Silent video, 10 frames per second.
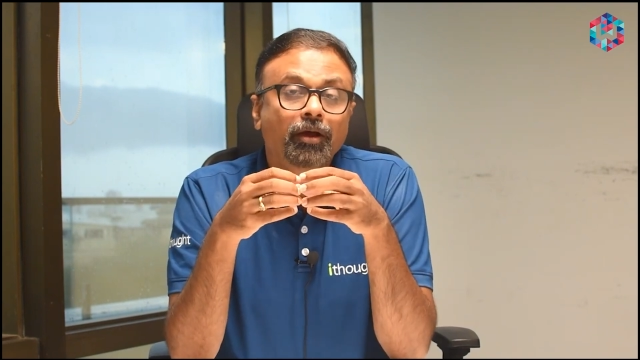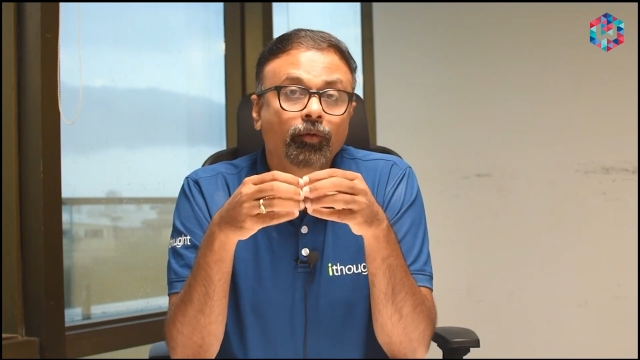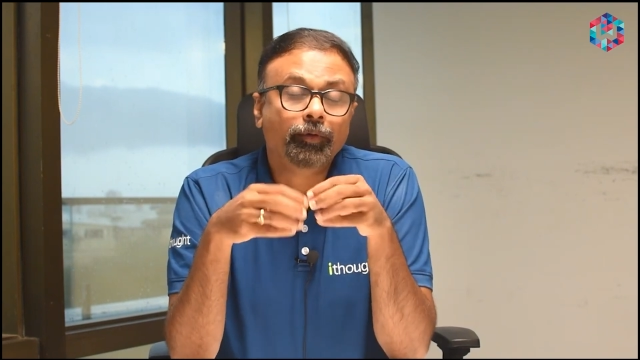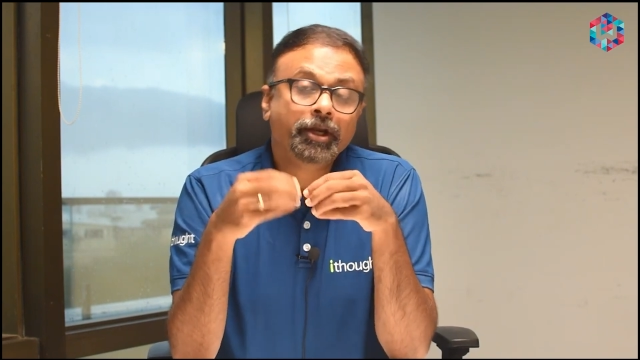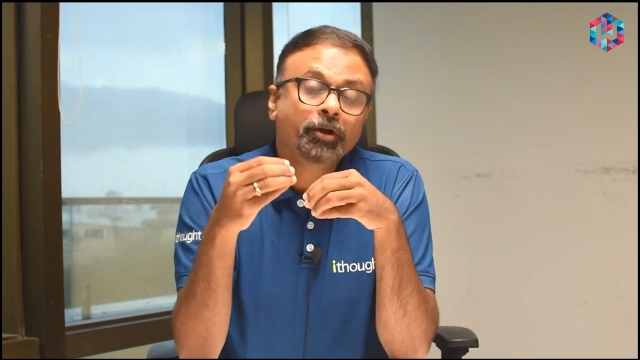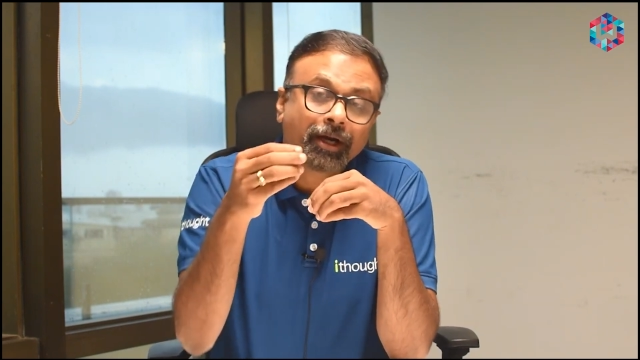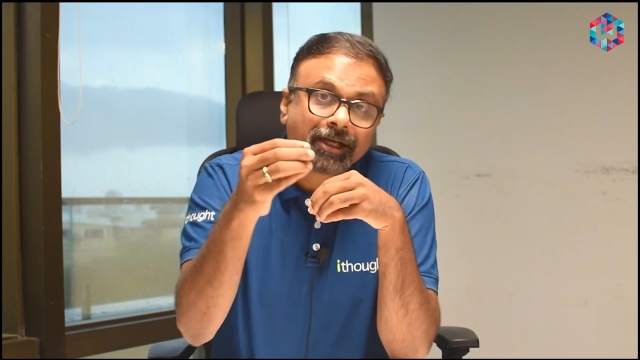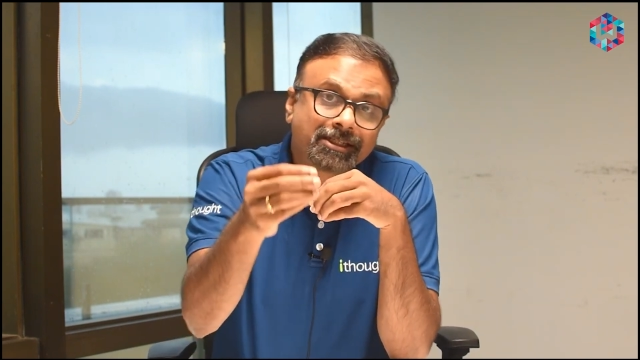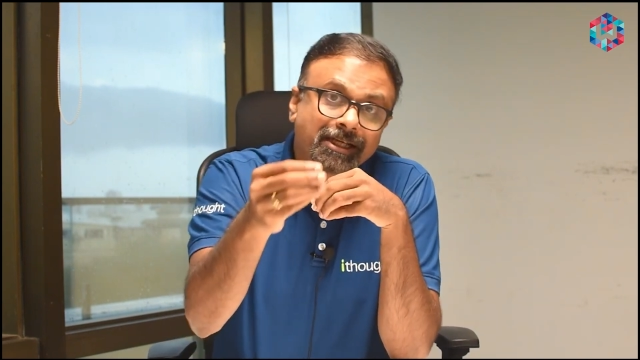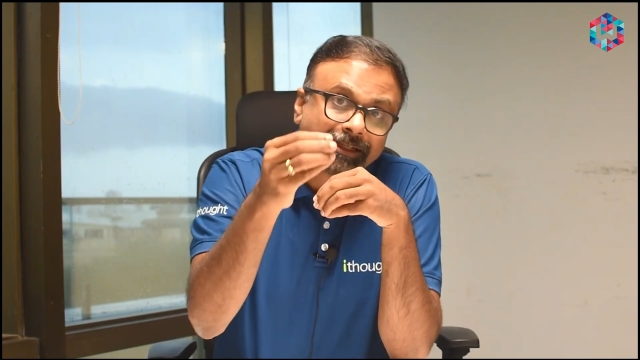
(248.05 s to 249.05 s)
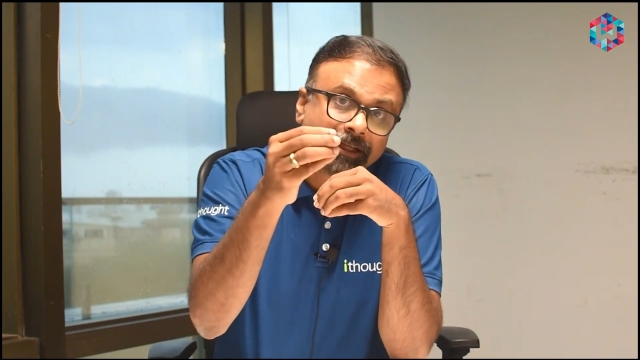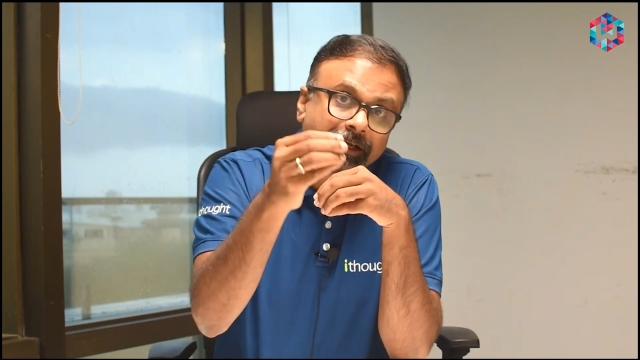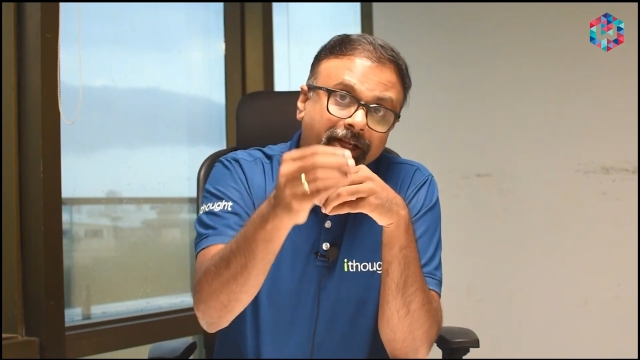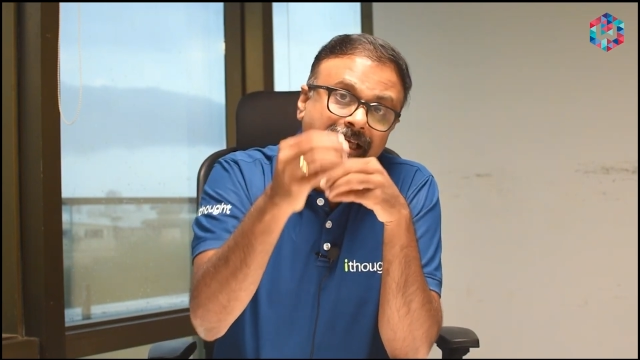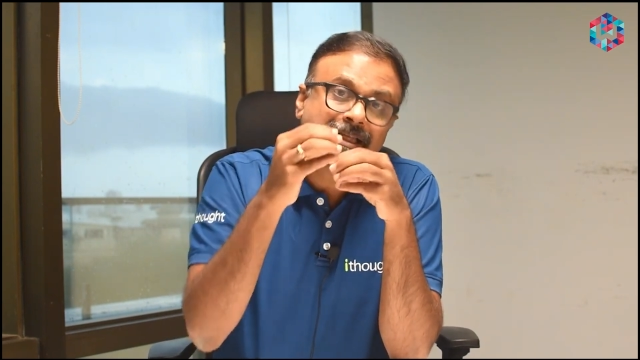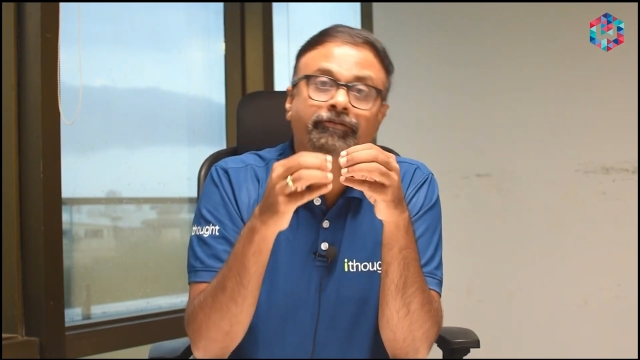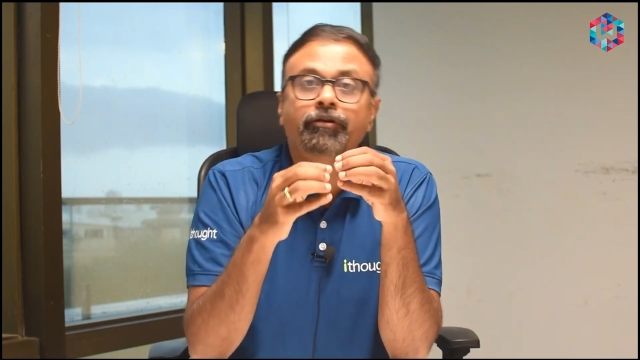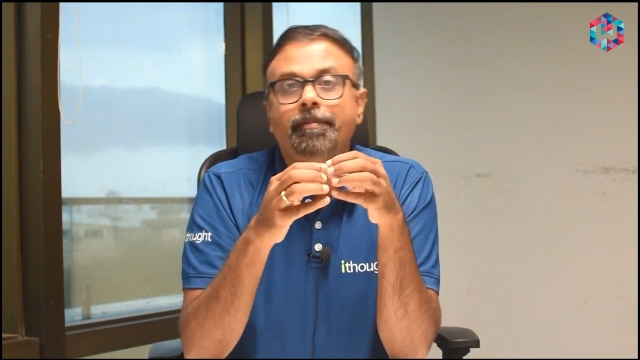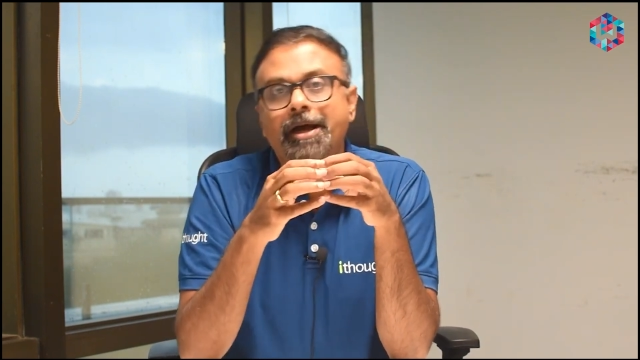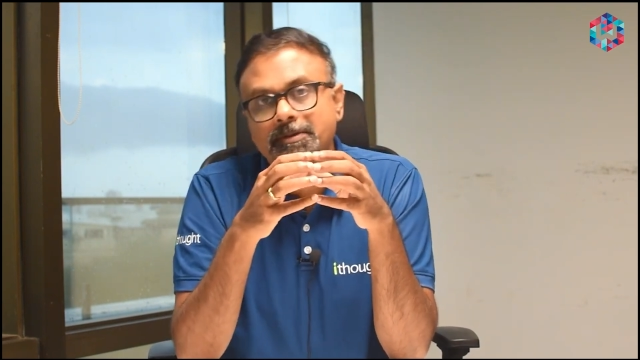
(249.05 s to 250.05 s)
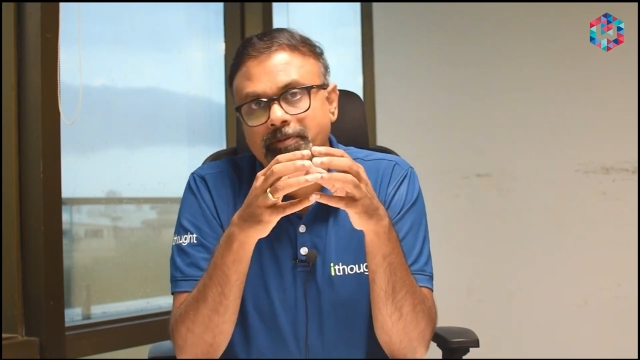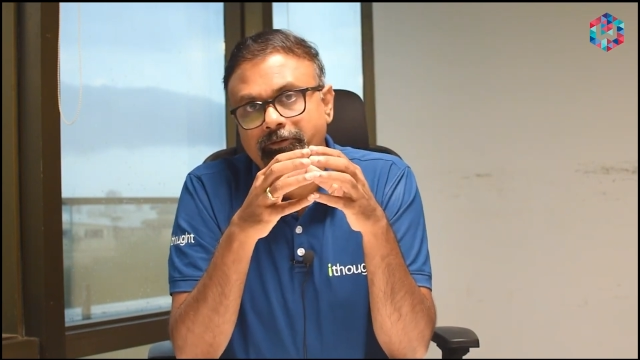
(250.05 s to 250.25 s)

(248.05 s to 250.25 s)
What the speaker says: When you understand the reason for past